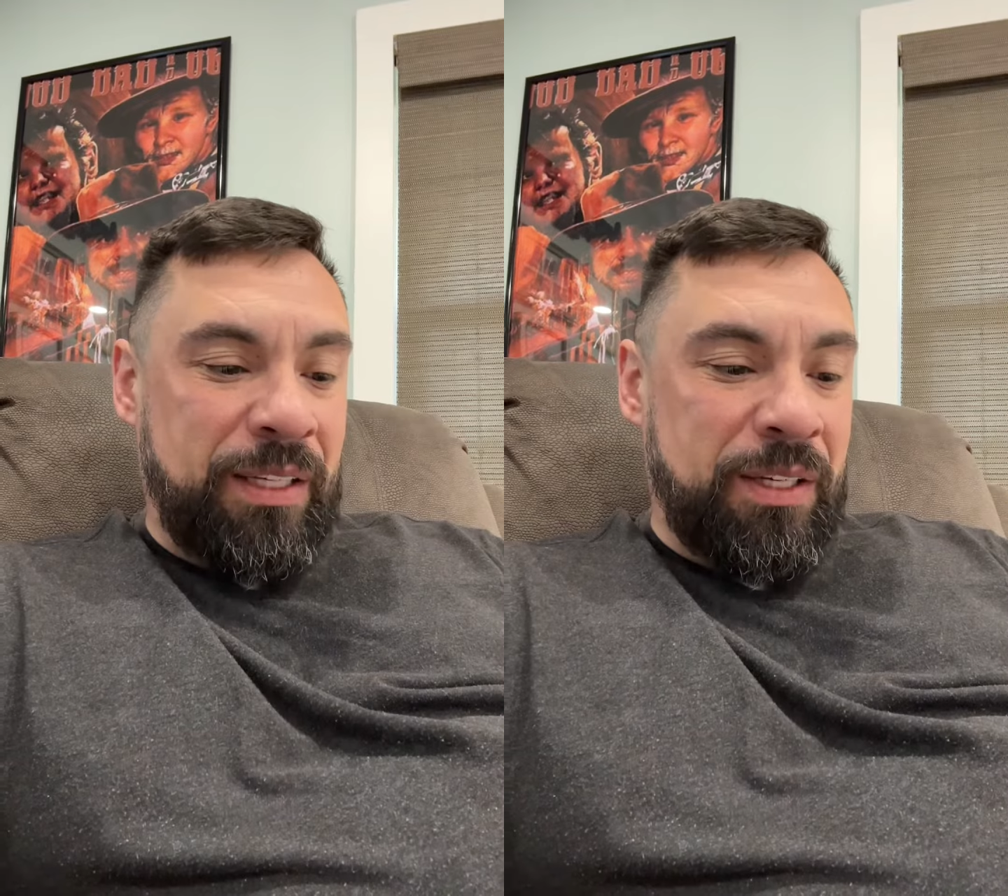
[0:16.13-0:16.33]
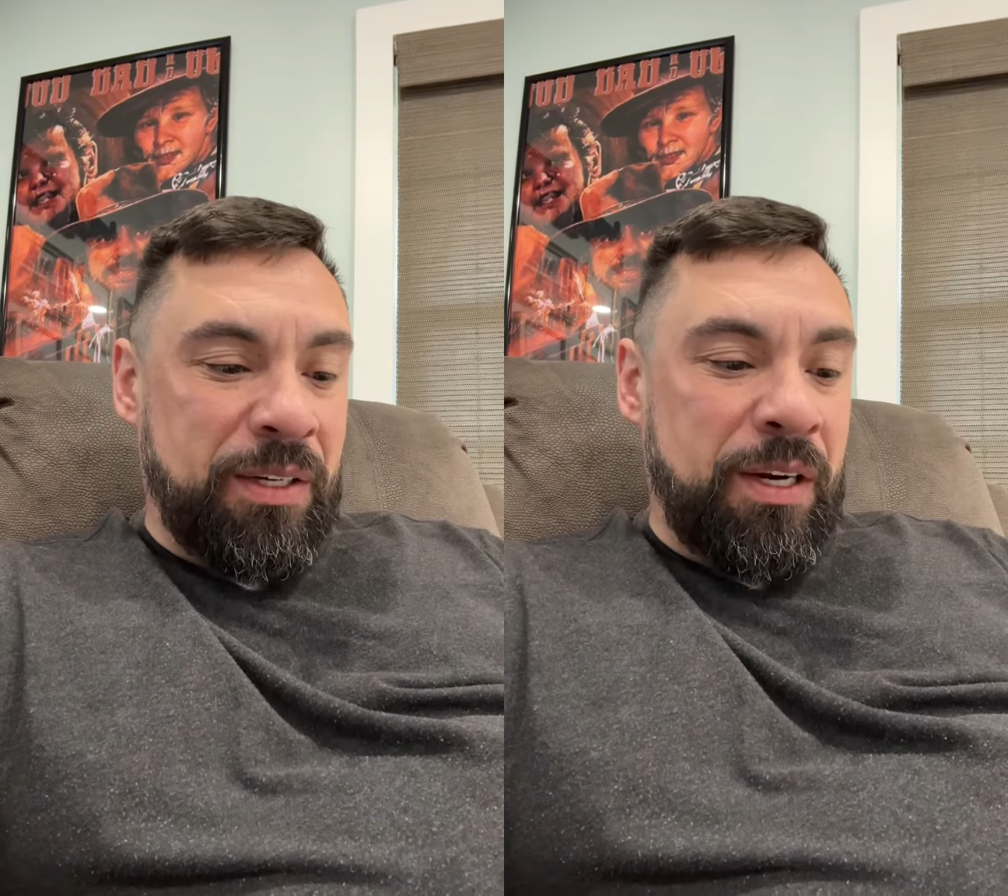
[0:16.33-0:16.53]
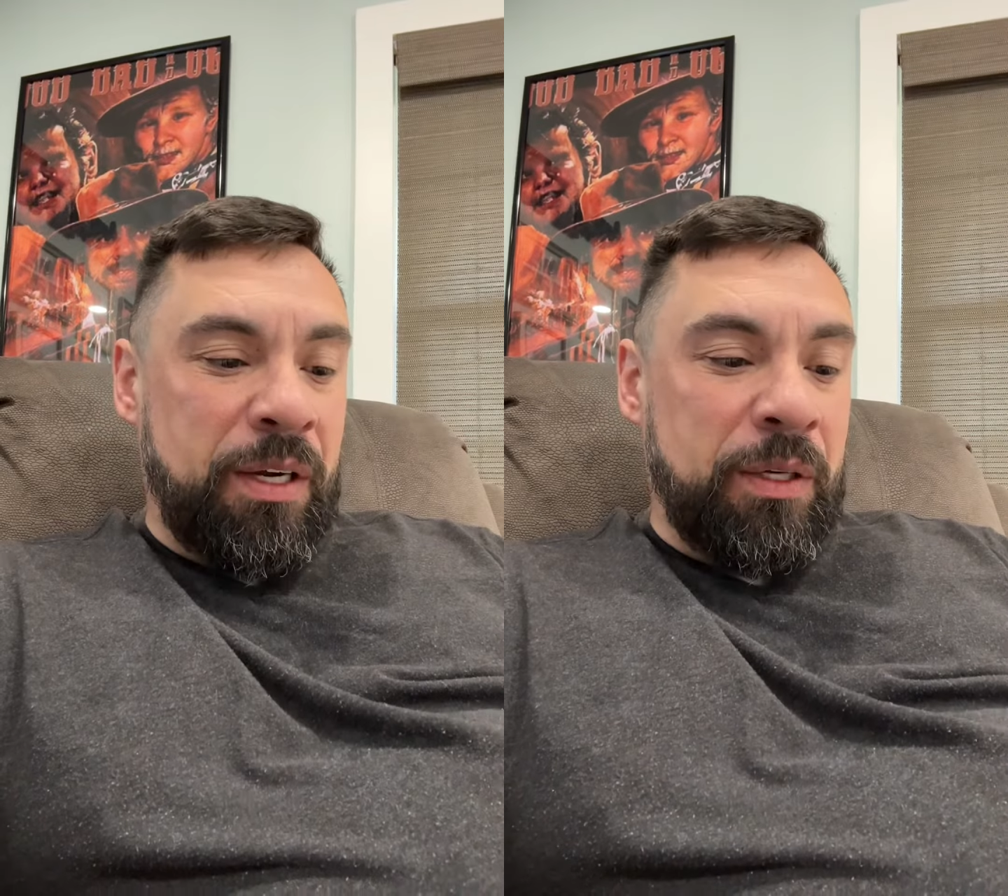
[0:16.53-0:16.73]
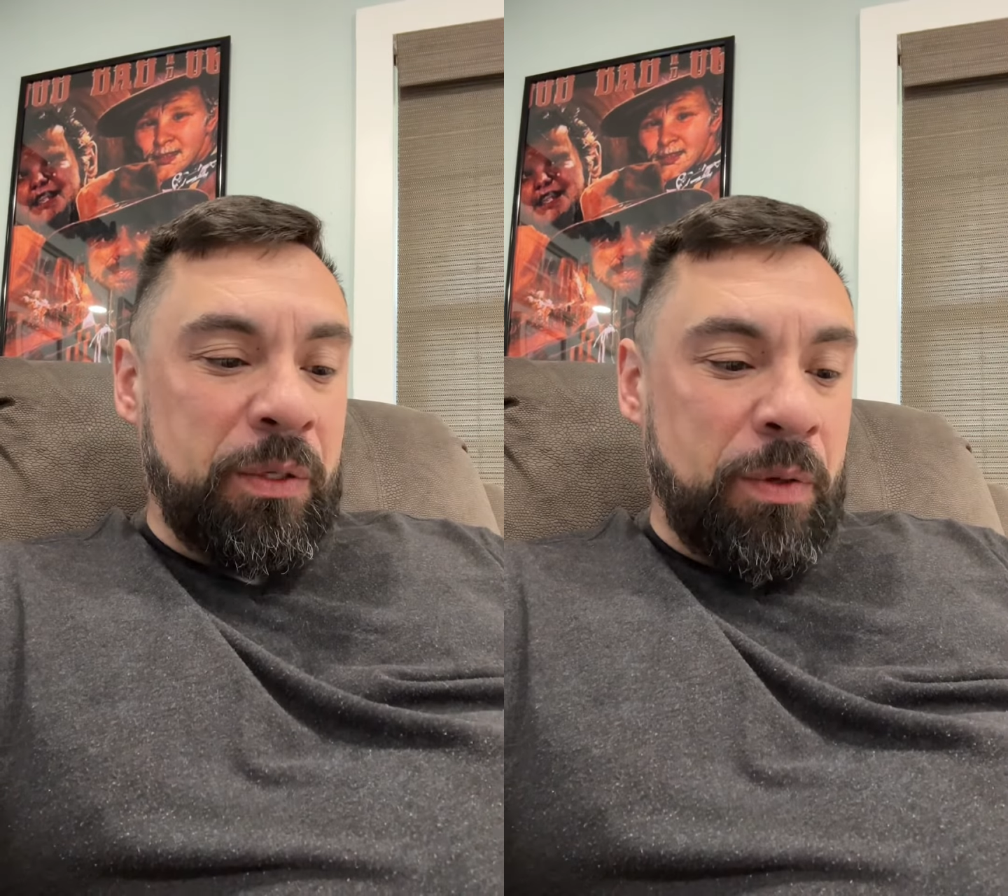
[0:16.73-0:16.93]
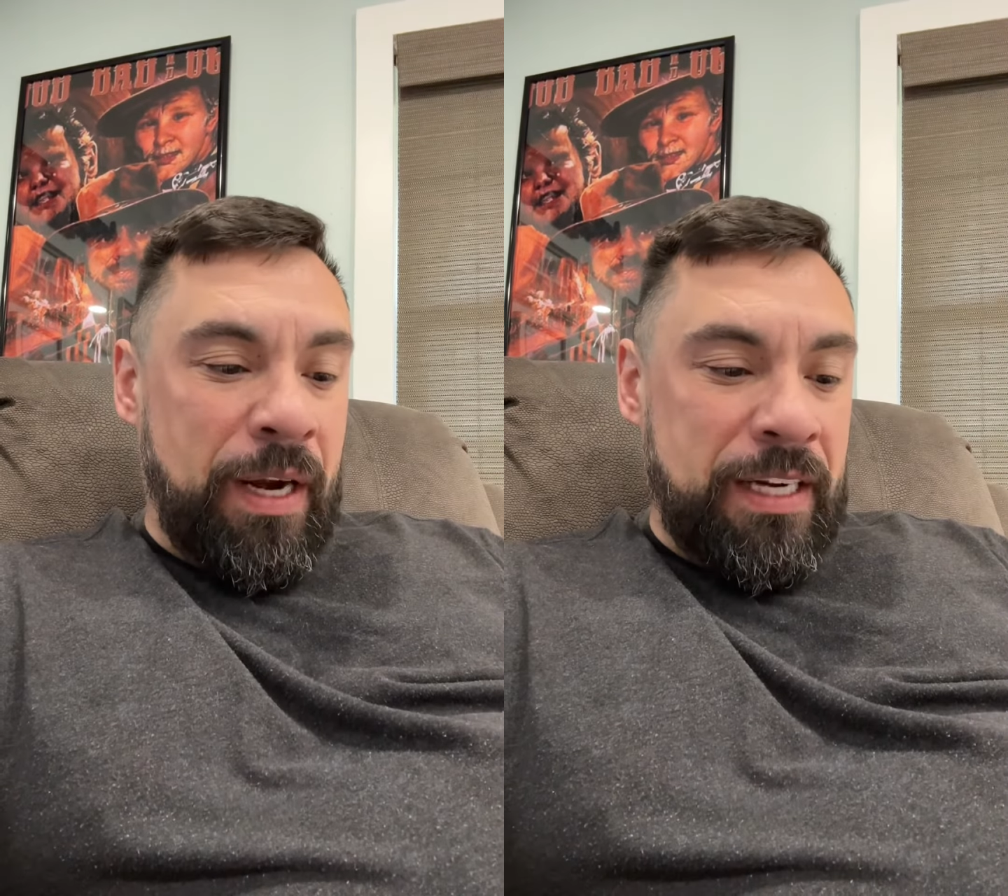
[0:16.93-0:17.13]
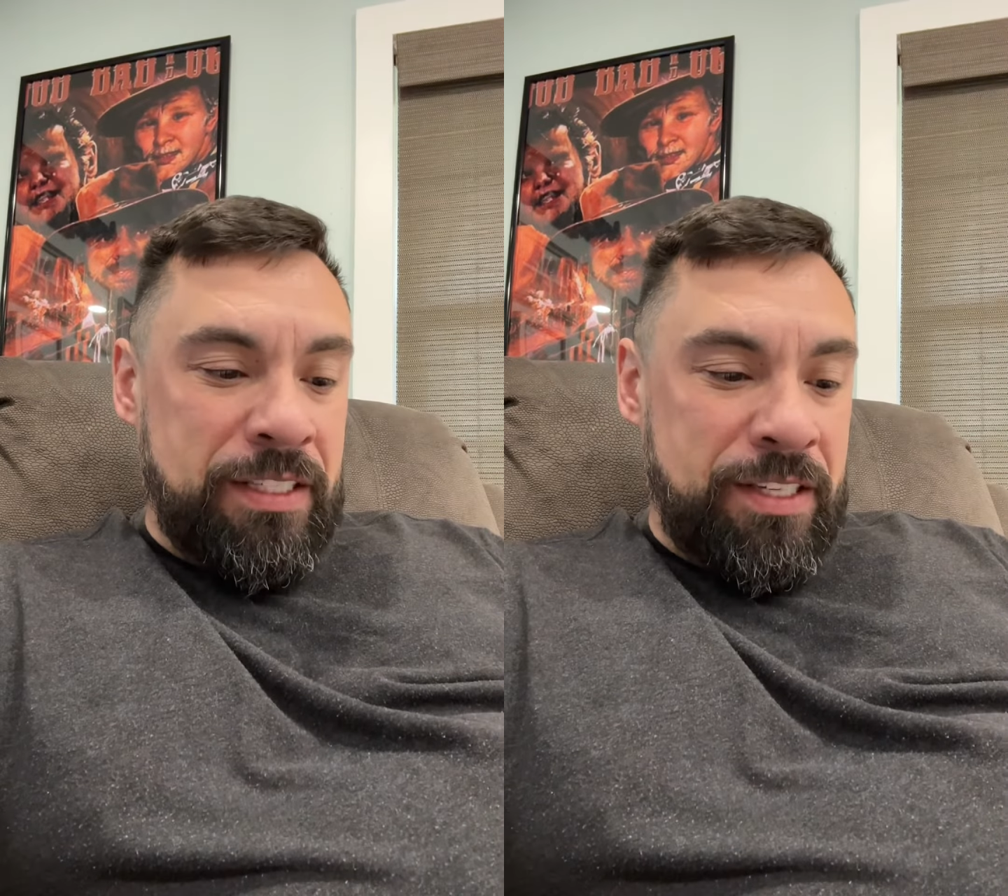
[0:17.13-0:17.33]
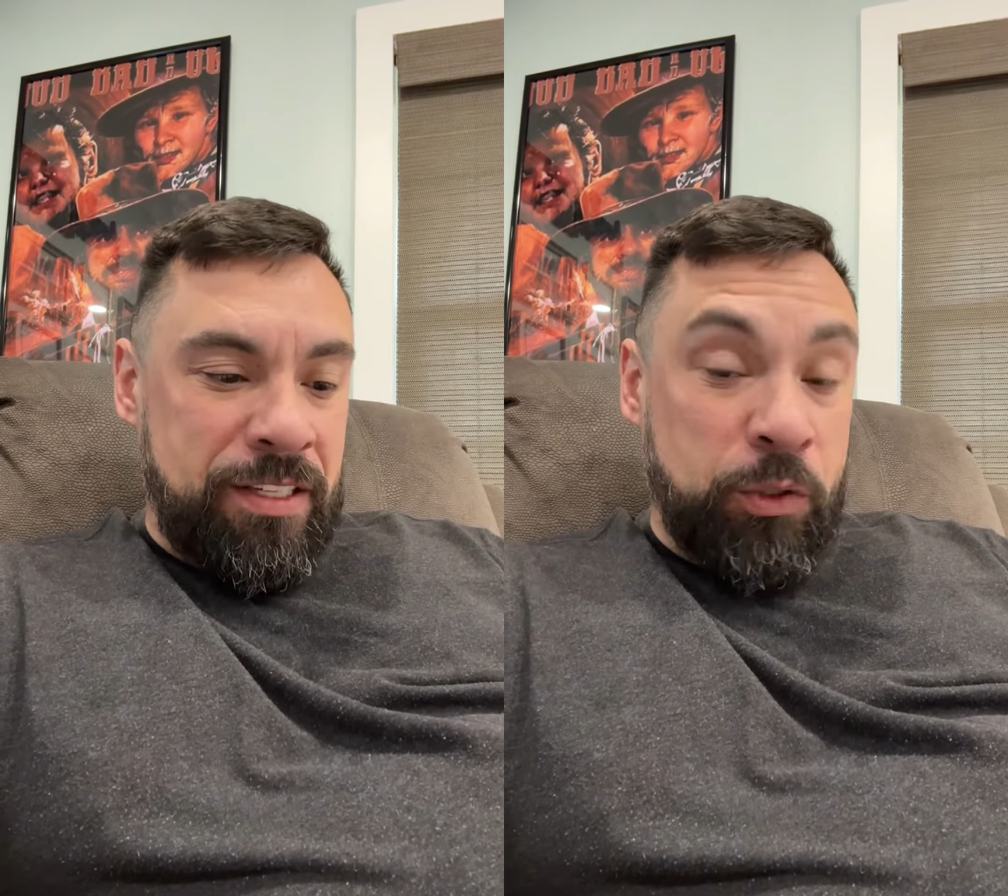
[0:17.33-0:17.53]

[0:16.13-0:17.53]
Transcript: your gracious,